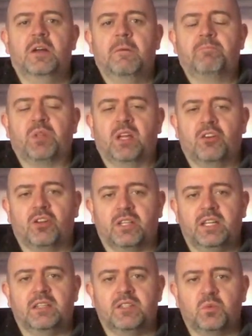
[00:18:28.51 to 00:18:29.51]
And Our
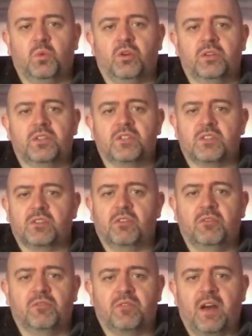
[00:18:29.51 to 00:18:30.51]
Lady's warned us
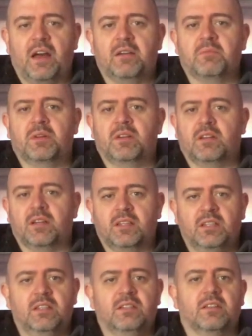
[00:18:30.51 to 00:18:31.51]
throughout Fatima,
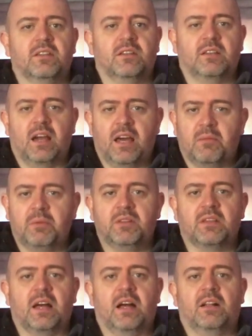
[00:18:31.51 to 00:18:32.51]
Akita,
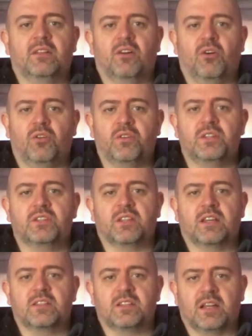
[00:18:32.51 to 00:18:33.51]
Garabandal, all these
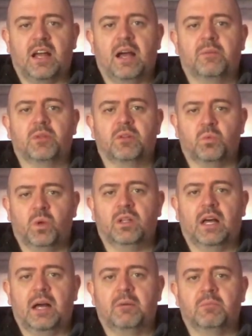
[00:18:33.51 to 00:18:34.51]
things are happening and will
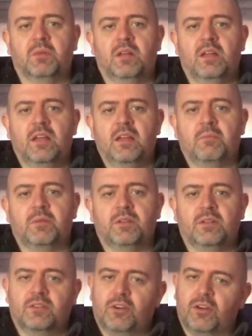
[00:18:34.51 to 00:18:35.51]
happen.
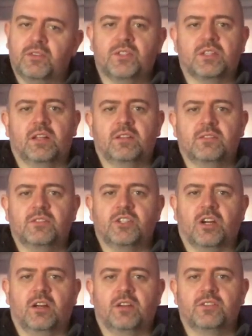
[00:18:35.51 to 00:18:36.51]
But God's still in
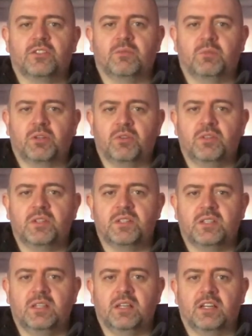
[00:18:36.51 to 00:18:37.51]
charge, and we're going to
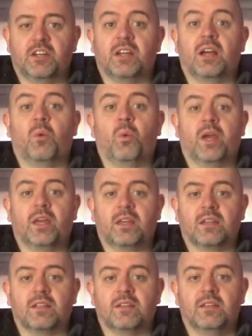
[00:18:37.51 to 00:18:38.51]
see a great
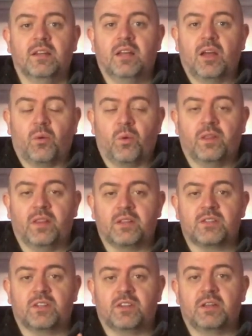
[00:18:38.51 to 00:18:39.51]
awakening when this
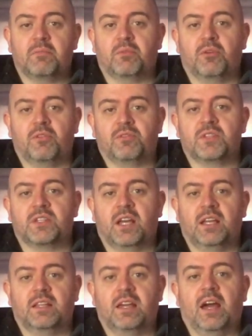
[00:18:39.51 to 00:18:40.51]
great
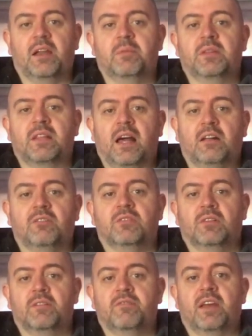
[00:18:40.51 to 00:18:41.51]
prophesied Garabandal
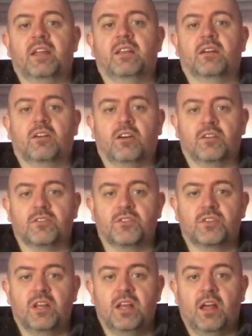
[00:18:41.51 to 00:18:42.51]
event occurs.
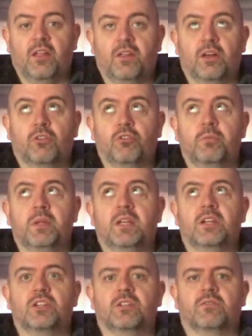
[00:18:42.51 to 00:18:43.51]
The
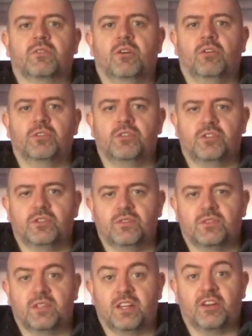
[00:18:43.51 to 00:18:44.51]
illumination of conscience,
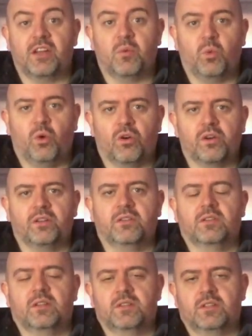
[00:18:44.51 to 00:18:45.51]
the great warning
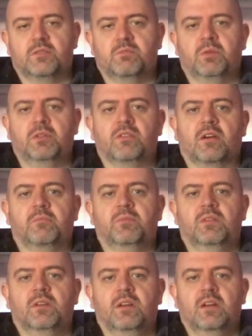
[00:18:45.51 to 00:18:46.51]
as it's been dubbed.
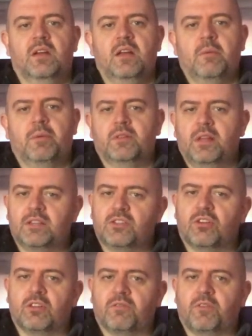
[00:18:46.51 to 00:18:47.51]
But that's
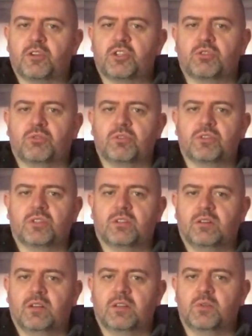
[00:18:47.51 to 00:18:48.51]
not the first source.
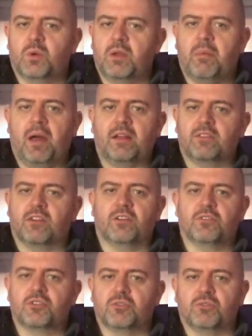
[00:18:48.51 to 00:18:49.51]
It goes way back to other
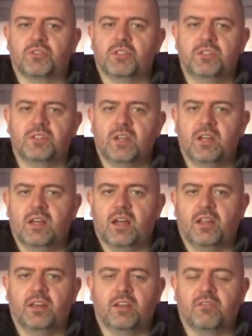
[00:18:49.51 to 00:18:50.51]
sources, and
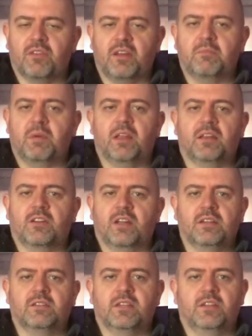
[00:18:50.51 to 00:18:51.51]
you can find many
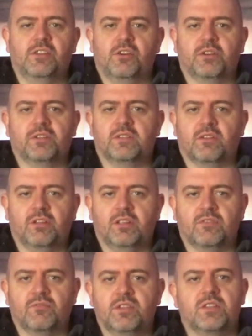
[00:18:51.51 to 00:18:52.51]
criteria on it to read
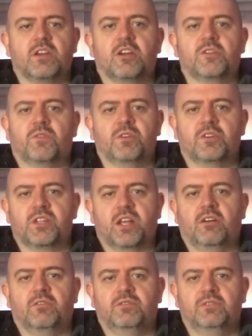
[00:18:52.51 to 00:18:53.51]
and research for
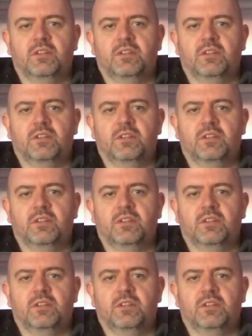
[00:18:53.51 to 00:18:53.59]
yourself.